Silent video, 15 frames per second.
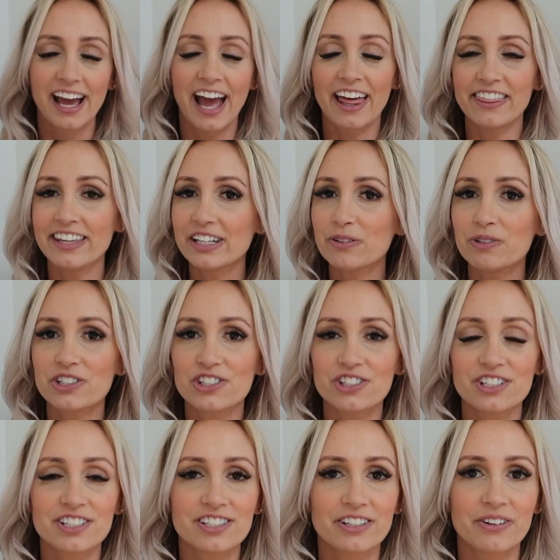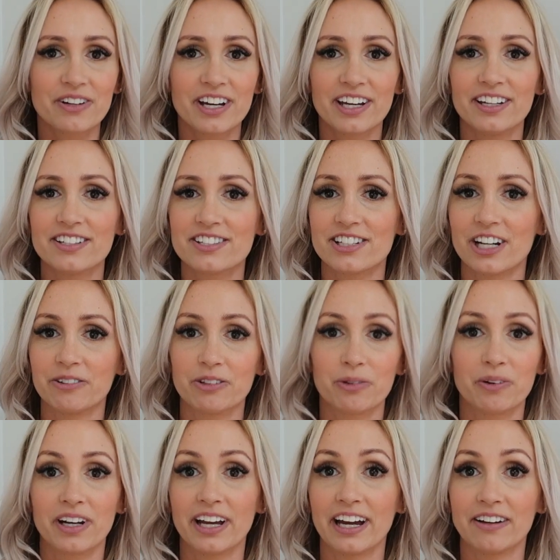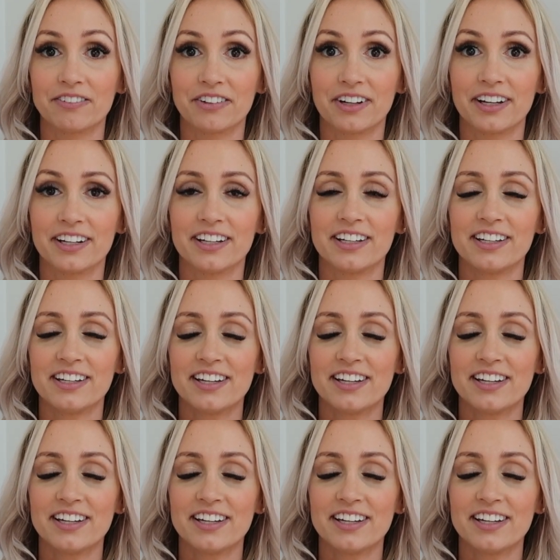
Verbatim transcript: I think we should just go ahead and start with what I have on.